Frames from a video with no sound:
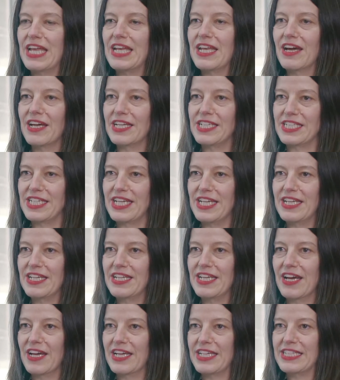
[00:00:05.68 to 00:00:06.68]
in
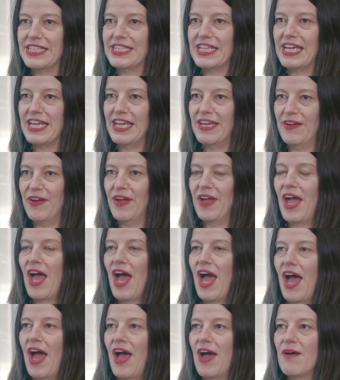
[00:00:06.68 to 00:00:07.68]
1990.
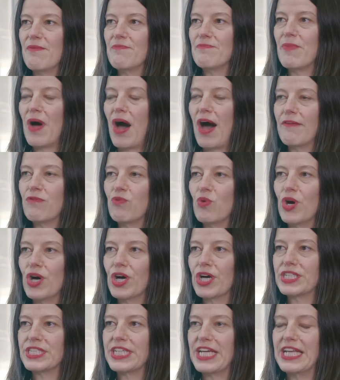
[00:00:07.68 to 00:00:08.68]
I've
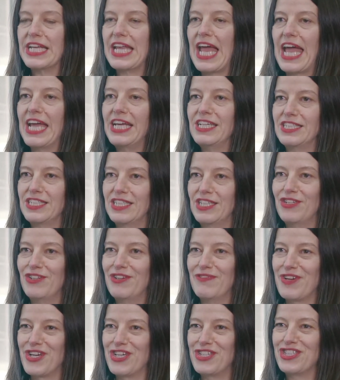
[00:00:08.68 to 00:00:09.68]
worked in 8
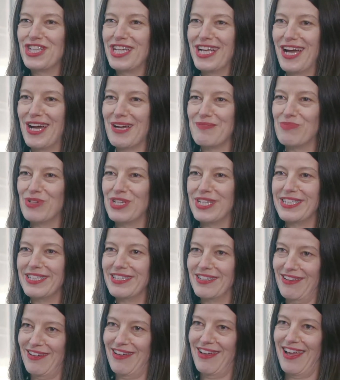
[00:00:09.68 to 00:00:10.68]
university
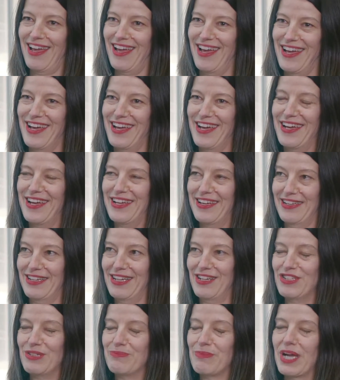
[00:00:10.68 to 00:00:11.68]
libraries,
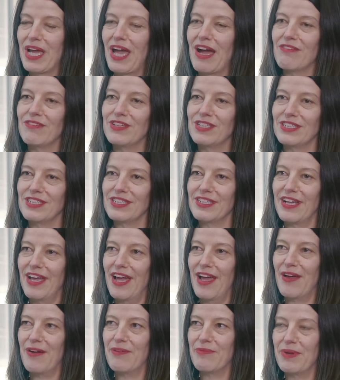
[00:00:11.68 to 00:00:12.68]
including my current
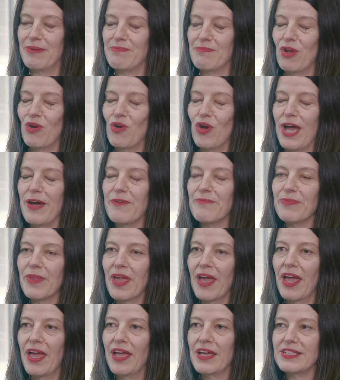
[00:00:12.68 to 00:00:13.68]
employer,
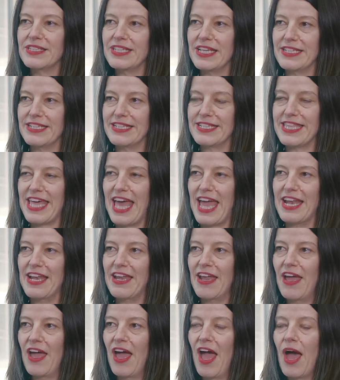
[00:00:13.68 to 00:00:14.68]
since
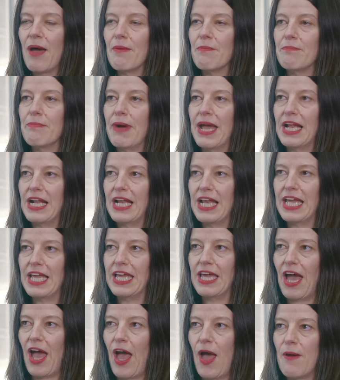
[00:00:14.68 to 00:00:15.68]
then.
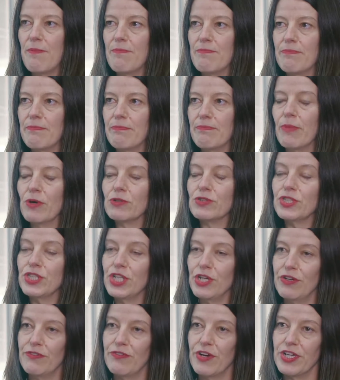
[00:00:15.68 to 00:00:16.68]
Mainly
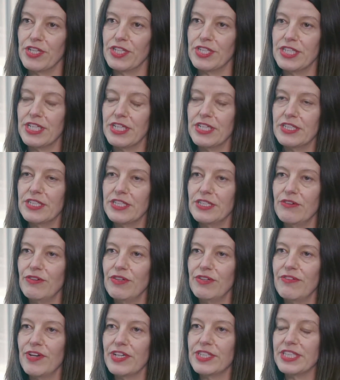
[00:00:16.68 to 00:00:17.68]
modern universities, new
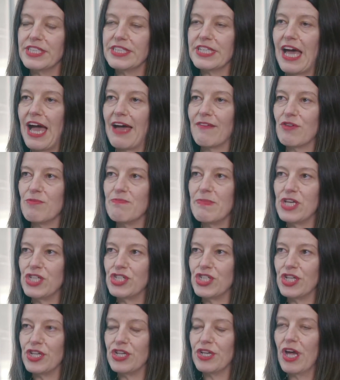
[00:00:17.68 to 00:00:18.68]
universities that have a
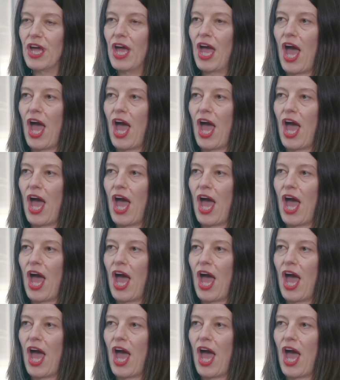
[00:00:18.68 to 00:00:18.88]
mission